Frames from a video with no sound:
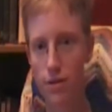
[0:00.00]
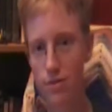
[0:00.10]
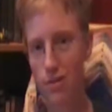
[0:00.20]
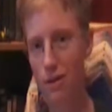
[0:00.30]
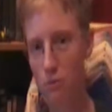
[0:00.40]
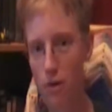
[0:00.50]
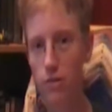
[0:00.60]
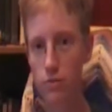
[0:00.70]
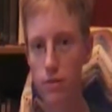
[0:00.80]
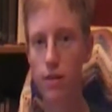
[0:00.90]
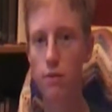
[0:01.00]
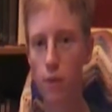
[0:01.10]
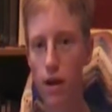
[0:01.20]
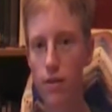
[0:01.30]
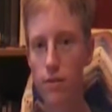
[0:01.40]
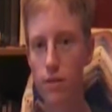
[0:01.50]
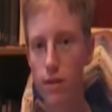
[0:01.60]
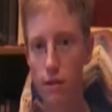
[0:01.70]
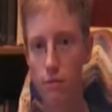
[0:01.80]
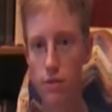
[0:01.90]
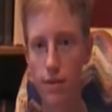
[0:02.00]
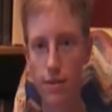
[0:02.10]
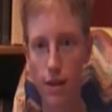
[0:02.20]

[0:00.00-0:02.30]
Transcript: So it works really well with these